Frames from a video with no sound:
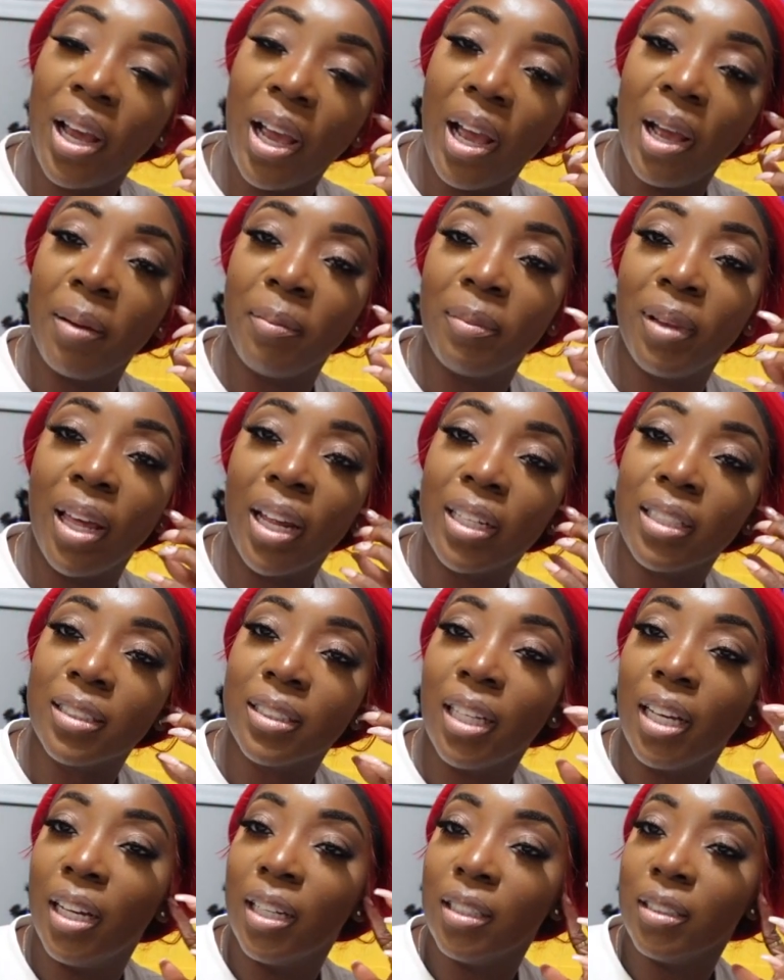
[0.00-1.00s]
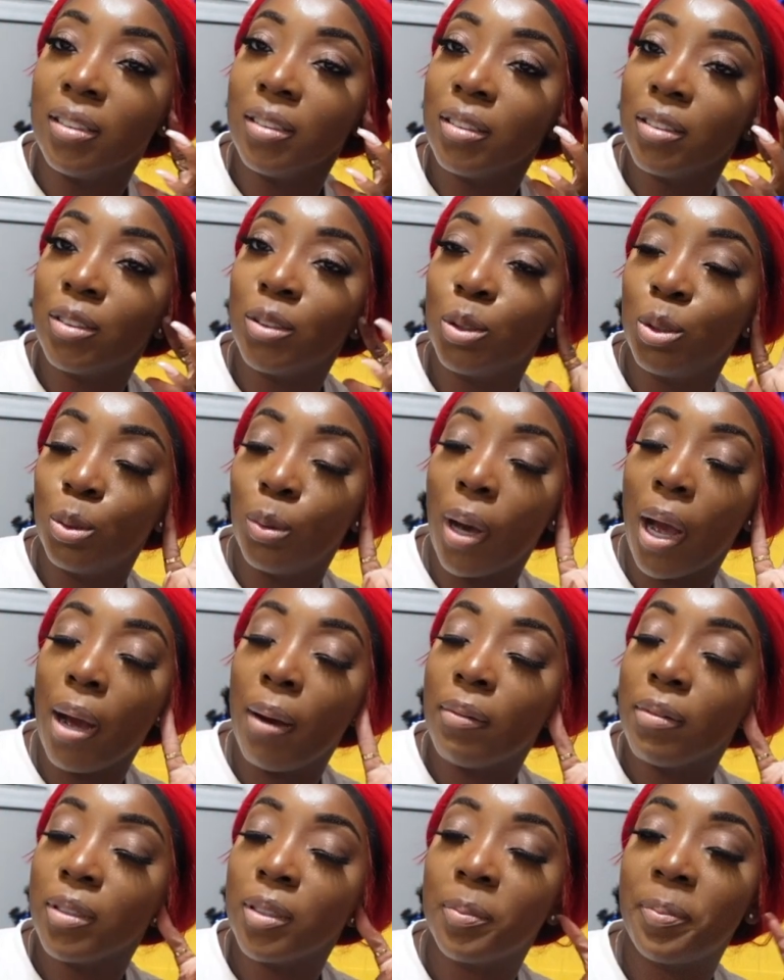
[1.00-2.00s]
I'm like that 2
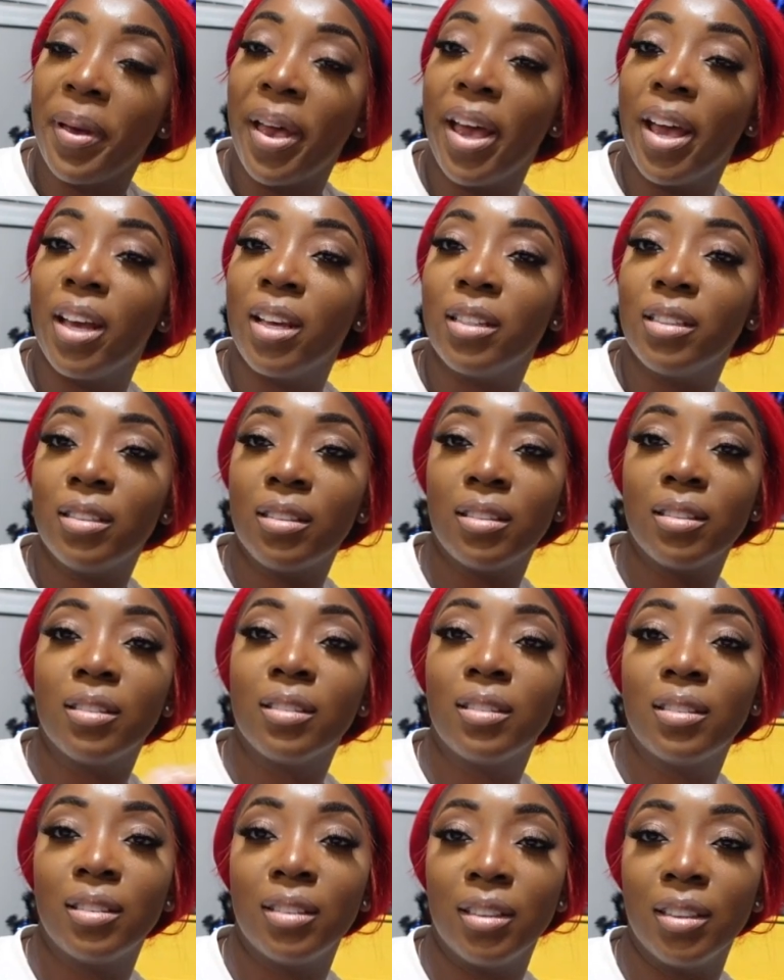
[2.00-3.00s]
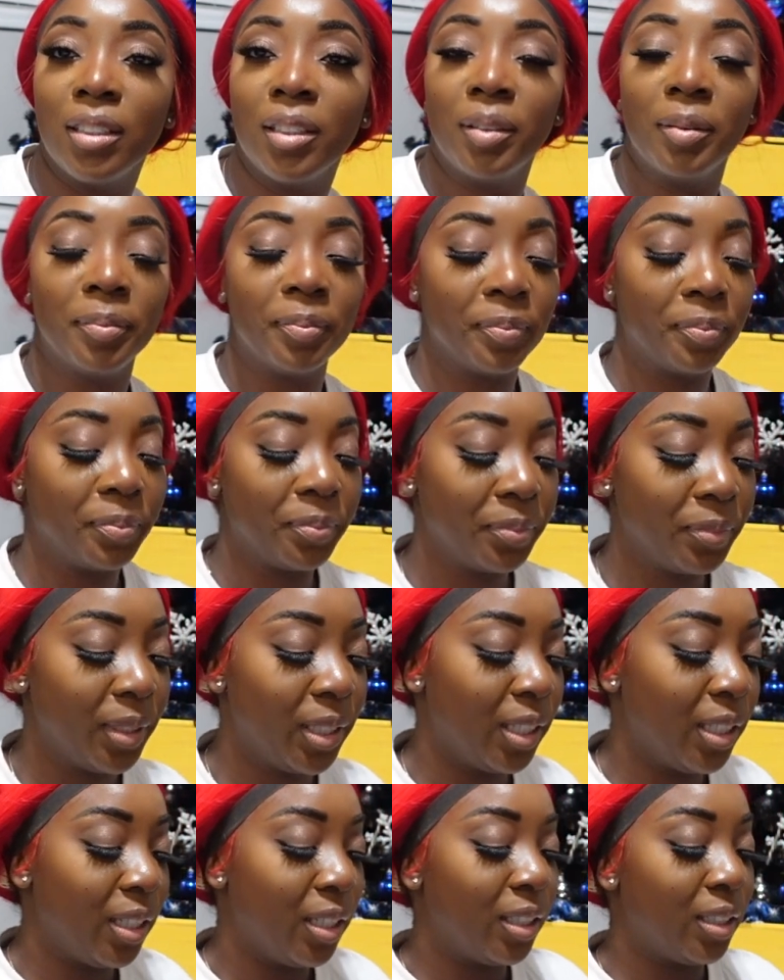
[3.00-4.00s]
hours past sleep.
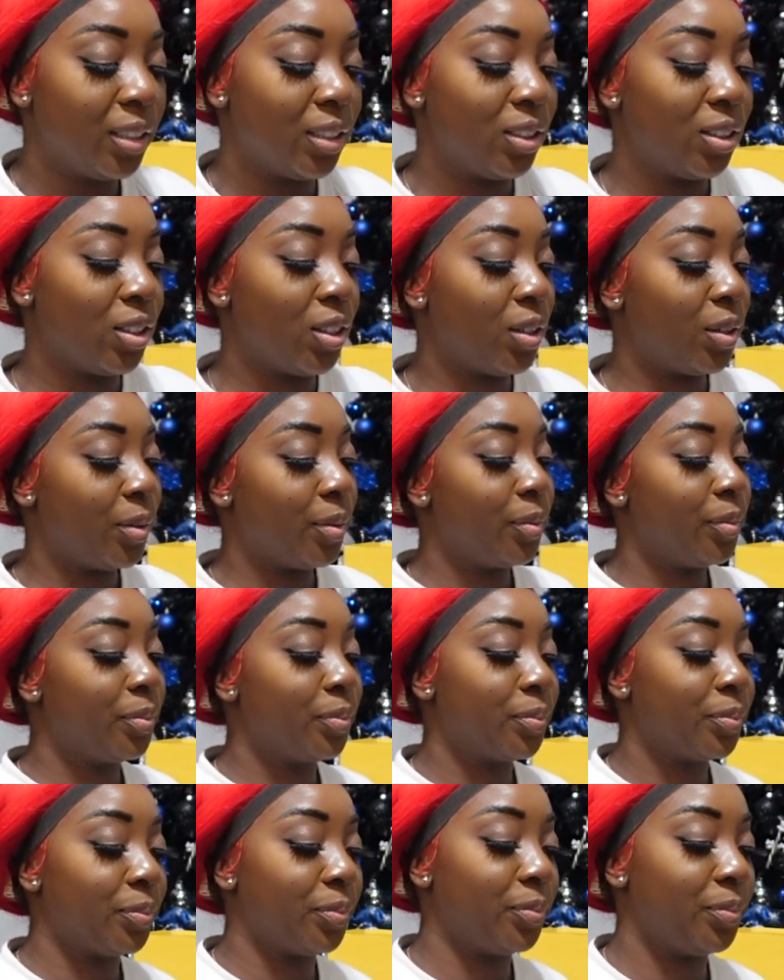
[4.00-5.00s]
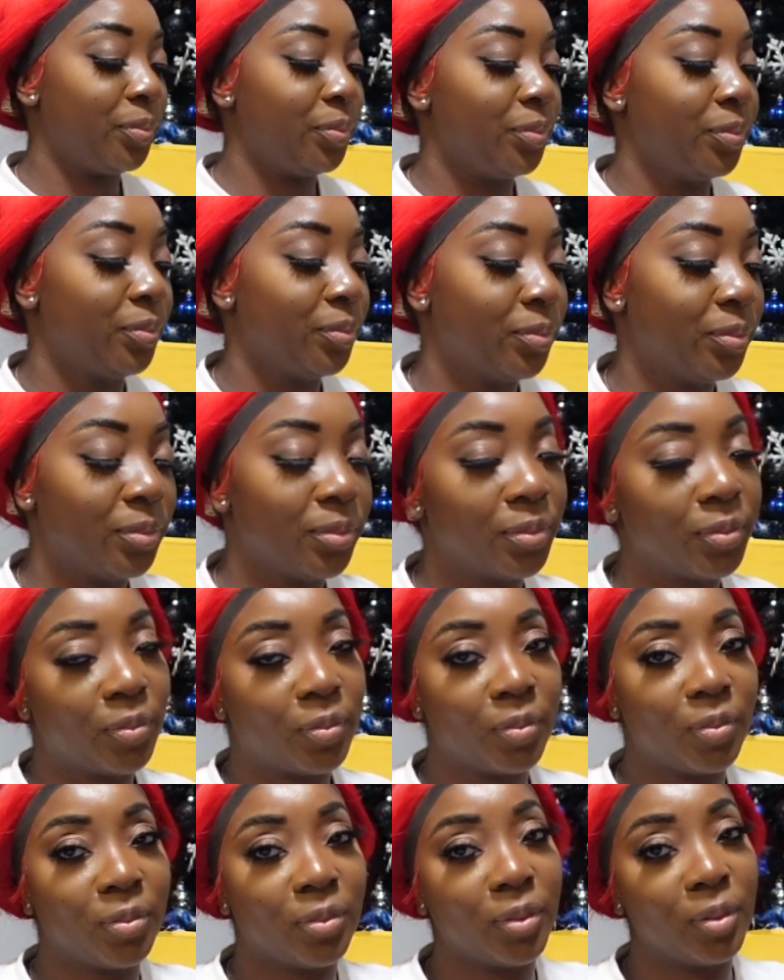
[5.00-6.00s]
So
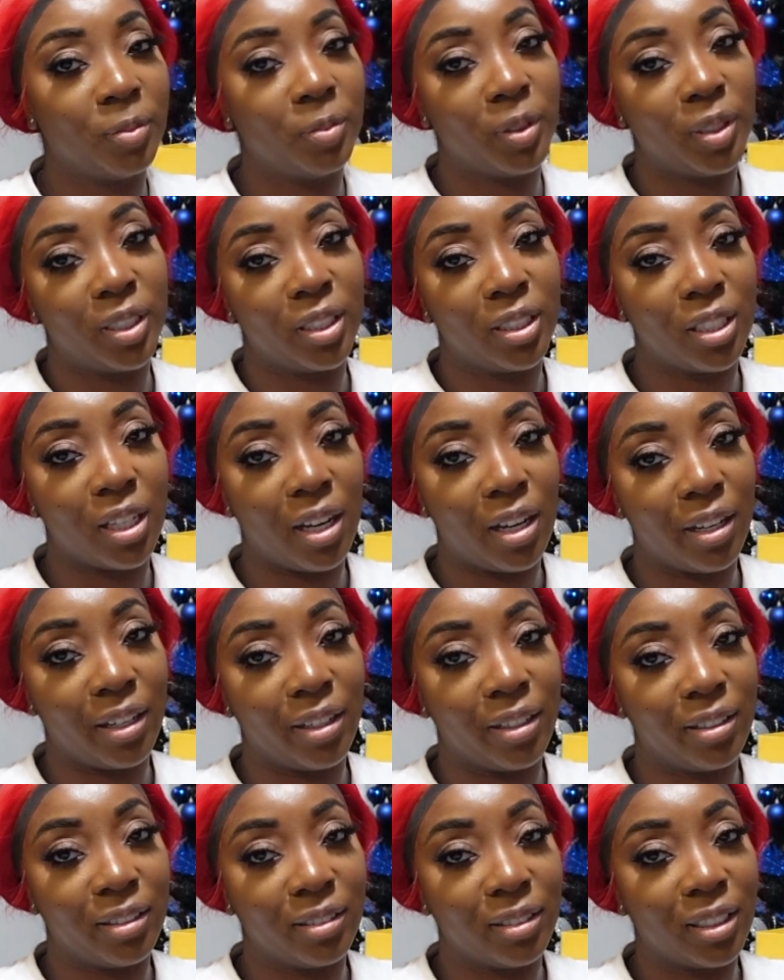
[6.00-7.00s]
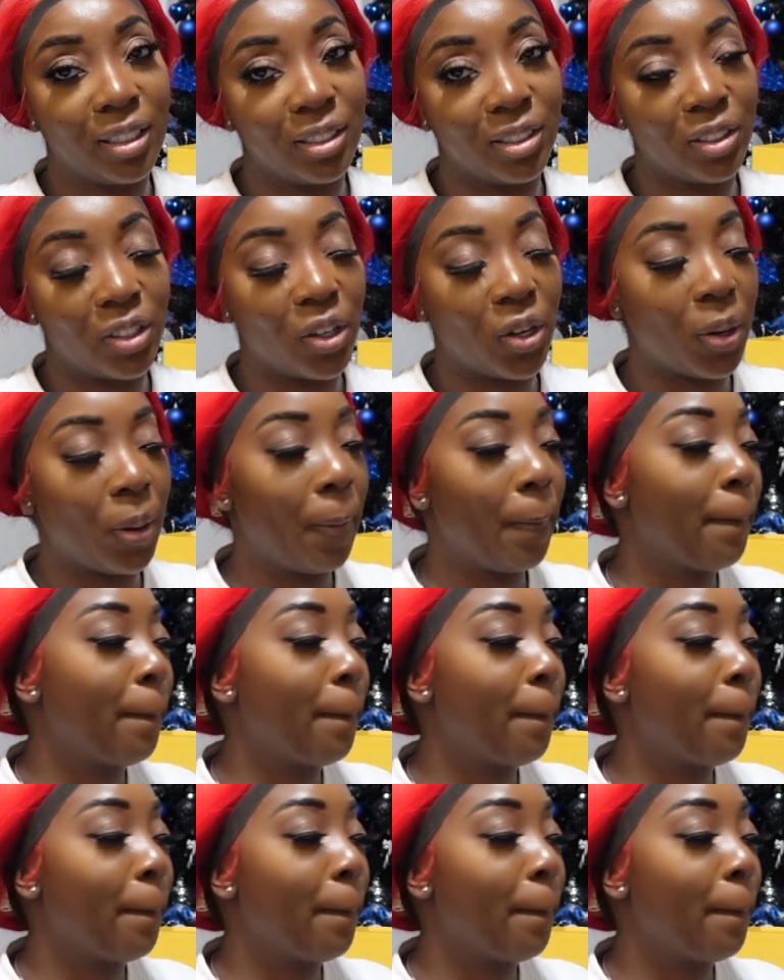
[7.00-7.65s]
I'm just tired. That's all.